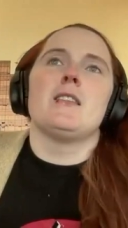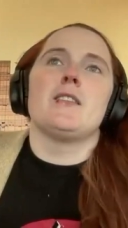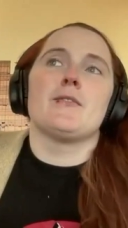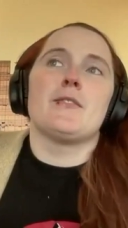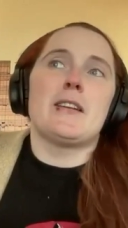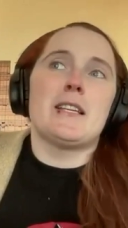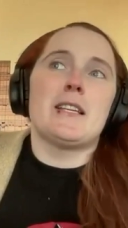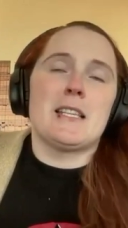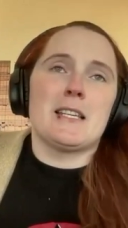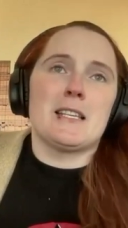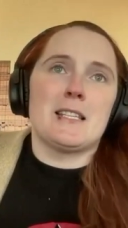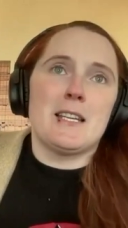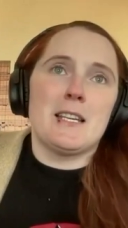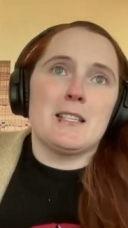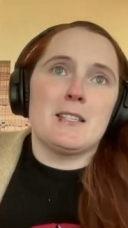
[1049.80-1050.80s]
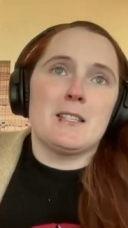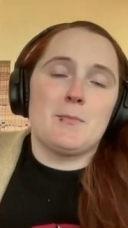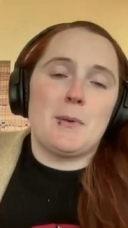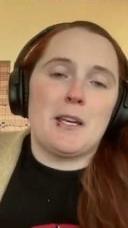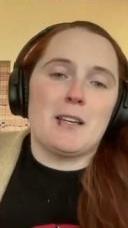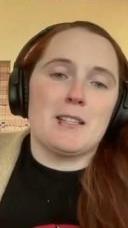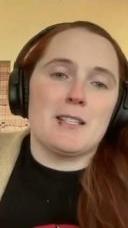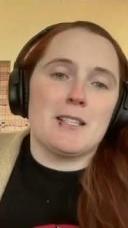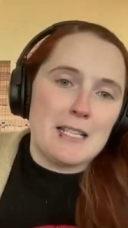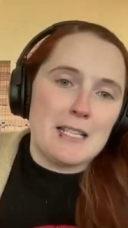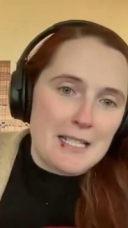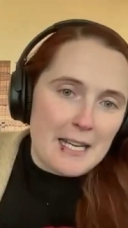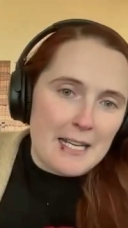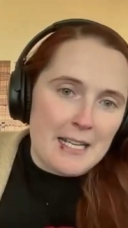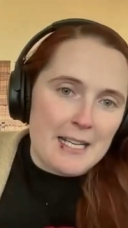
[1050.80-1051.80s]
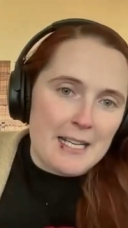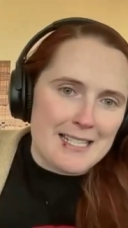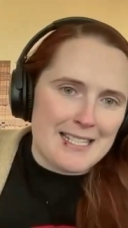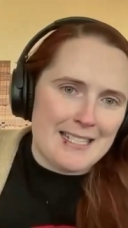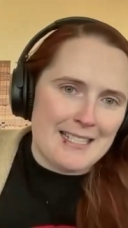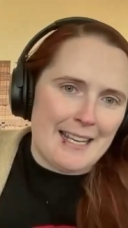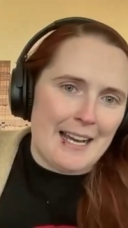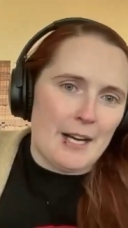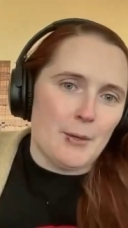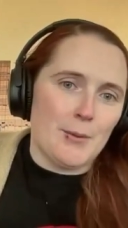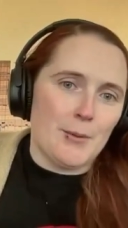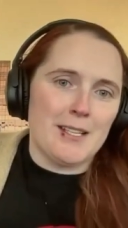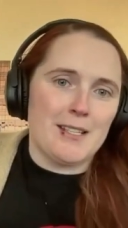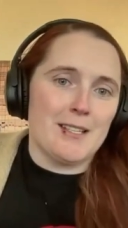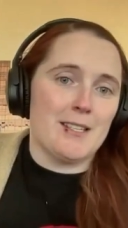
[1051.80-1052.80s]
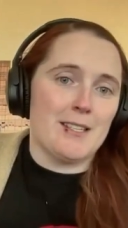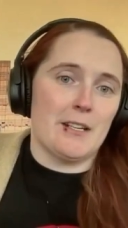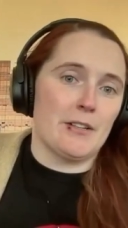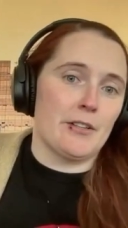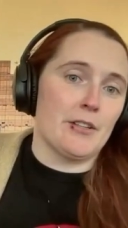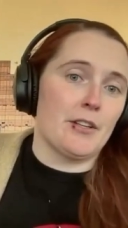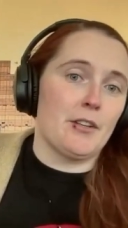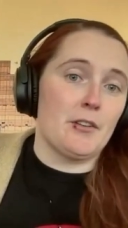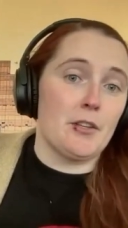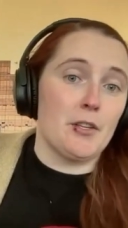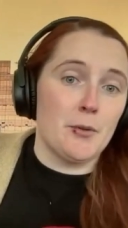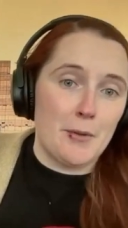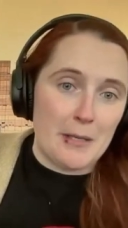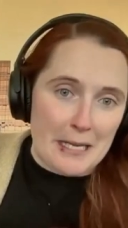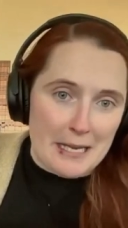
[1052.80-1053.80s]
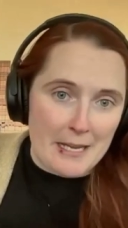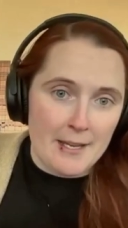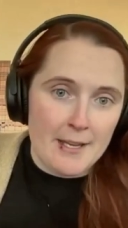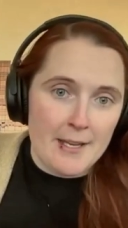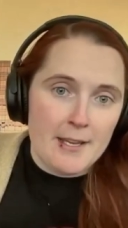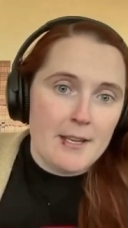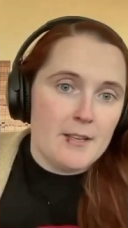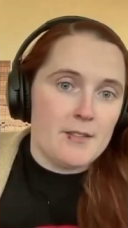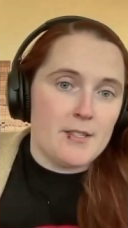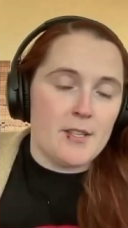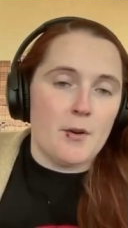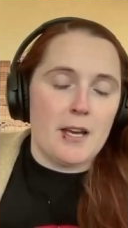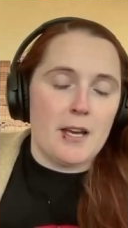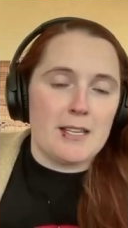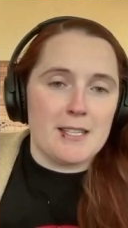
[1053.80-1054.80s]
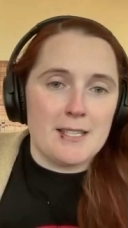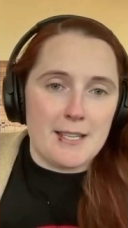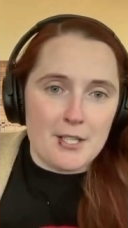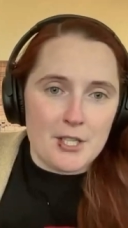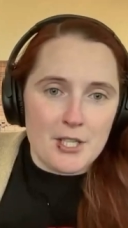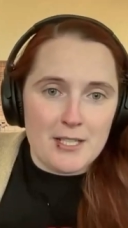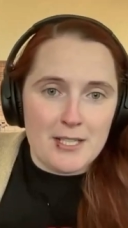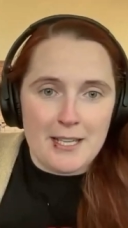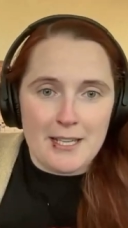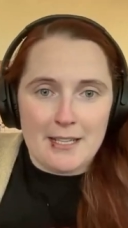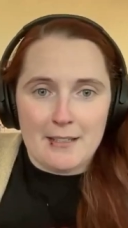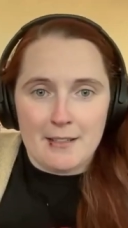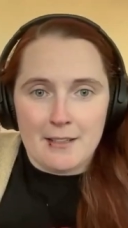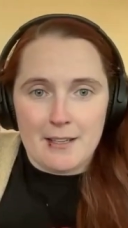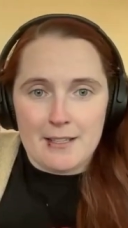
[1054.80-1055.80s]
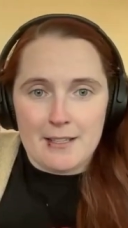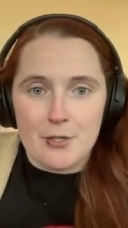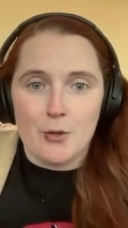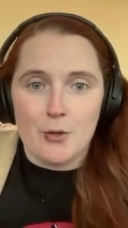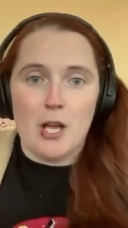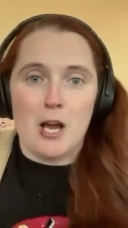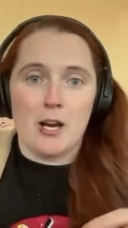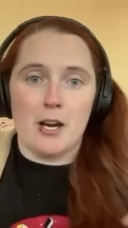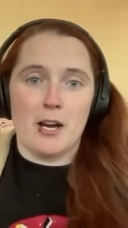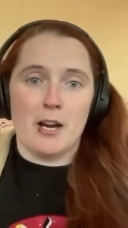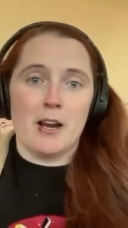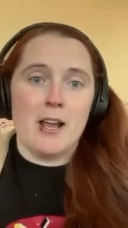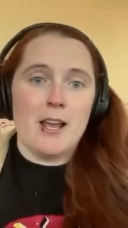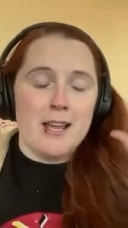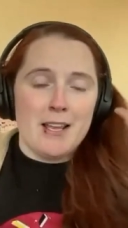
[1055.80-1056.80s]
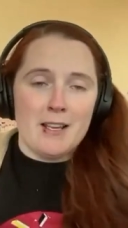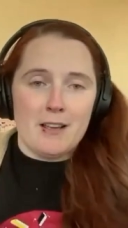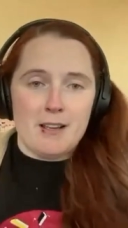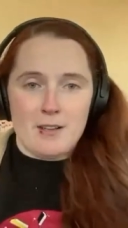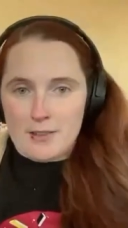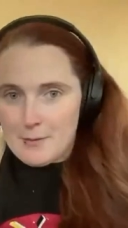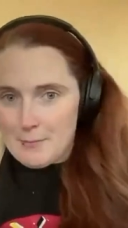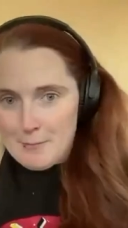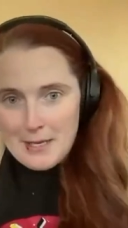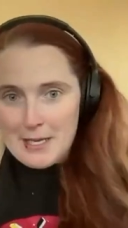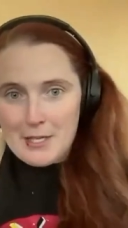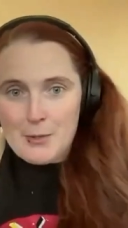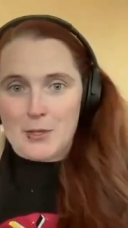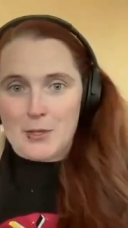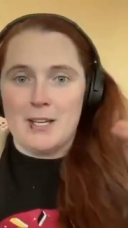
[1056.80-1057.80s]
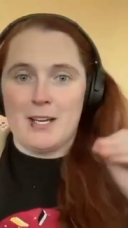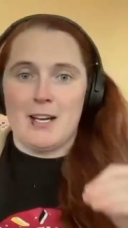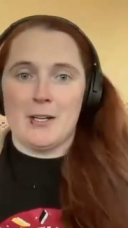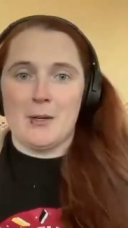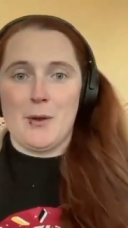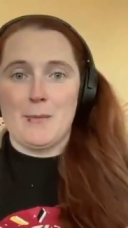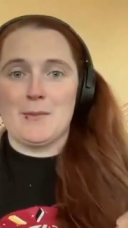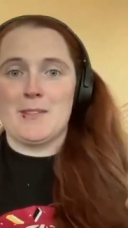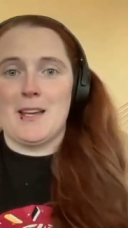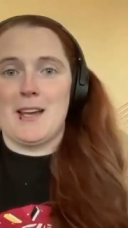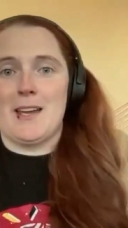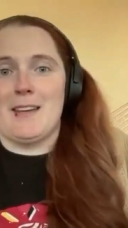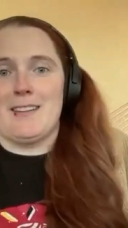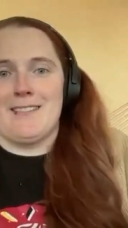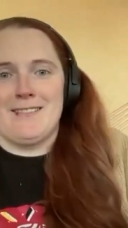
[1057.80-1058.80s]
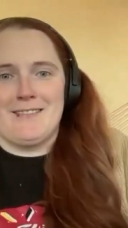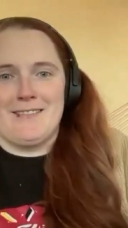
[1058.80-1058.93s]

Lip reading: The reason this is because the data is now considered unique. So a session is no longer the minute you click on a website